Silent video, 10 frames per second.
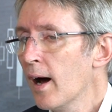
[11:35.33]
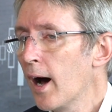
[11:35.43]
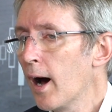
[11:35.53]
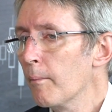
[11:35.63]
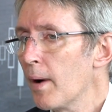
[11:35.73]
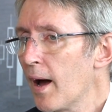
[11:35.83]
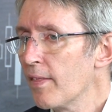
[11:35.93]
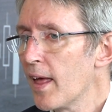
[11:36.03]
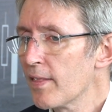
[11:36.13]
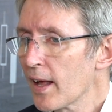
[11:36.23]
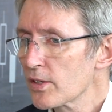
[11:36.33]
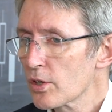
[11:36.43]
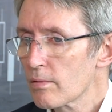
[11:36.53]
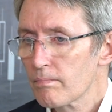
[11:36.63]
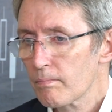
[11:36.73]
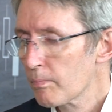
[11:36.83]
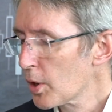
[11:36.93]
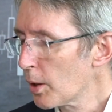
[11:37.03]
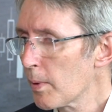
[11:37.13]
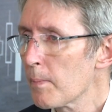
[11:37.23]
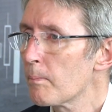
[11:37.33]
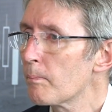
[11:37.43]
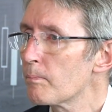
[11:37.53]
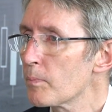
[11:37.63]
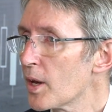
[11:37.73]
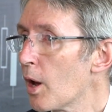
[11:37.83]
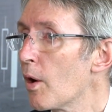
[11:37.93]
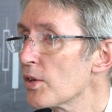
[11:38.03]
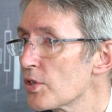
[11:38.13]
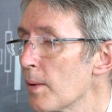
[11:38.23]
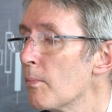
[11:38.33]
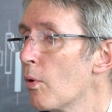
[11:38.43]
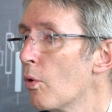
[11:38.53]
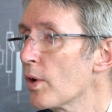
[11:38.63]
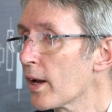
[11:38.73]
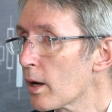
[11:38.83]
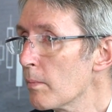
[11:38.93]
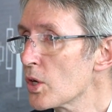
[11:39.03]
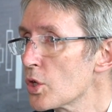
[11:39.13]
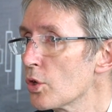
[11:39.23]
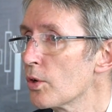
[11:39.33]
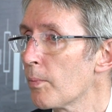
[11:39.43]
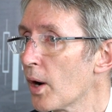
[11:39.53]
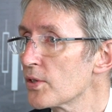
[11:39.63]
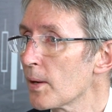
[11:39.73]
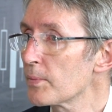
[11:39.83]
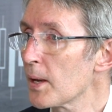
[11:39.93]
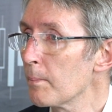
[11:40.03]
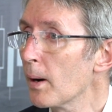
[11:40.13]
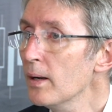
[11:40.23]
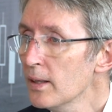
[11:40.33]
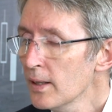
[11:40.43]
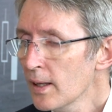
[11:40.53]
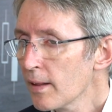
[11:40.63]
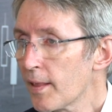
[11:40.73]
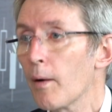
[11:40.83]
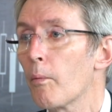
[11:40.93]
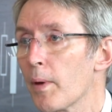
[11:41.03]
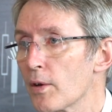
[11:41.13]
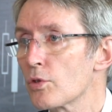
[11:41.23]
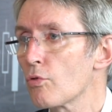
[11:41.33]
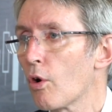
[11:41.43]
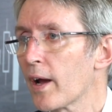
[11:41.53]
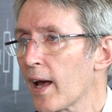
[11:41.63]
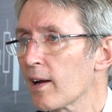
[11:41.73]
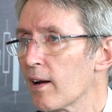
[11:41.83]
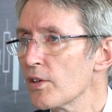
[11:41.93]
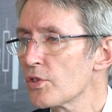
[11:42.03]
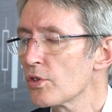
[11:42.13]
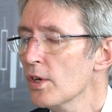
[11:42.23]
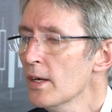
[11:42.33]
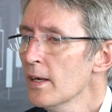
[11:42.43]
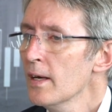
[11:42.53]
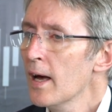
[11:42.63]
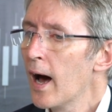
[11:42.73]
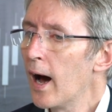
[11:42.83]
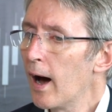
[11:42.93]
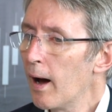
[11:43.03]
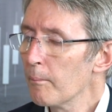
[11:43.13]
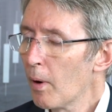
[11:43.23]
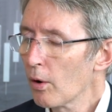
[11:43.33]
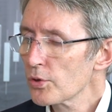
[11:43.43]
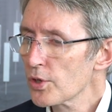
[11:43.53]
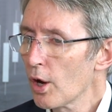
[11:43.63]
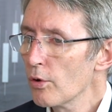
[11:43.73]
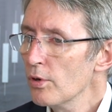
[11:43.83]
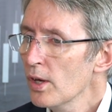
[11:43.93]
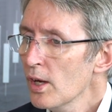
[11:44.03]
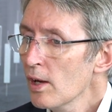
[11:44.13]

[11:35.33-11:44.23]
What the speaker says: and then that's going to be, you know, assembled and commissioned by September. That will be a strong catalyst, a milestone.